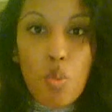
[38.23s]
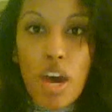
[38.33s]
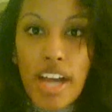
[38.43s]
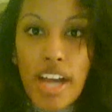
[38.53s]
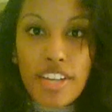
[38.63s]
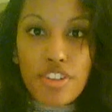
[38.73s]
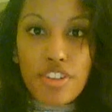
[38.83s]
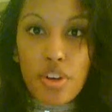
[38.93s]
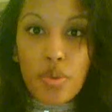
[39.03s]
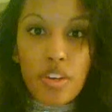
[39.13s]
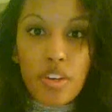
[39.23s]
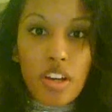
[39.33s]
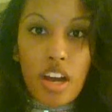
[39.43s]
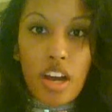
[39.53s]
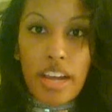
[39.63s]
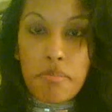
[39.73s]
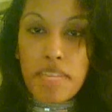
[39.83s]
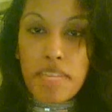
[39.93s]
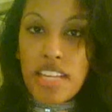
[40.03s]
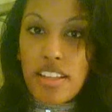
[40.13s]
Why don't I
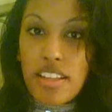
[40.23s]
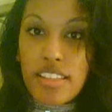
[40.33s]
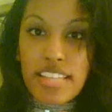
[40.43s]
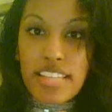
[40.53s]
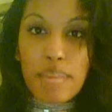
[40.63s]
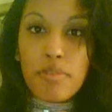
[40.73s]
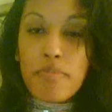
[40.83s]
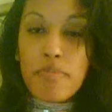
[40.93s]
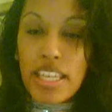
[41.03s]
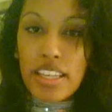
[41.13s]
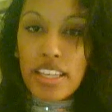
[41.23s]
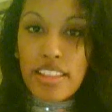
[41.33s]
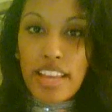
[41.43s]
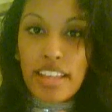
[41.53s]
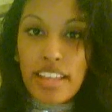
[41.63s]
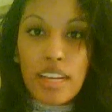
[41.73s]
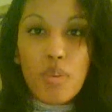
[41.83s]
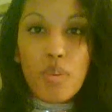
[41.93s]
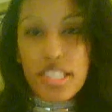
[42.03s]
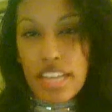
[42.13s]
meet the type of men that
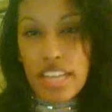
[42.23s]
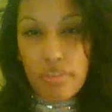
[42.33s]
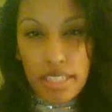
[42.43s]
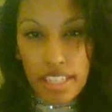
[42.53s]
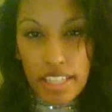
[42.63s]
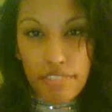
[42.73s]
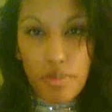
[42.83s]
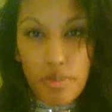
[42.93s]
I want to have in my life?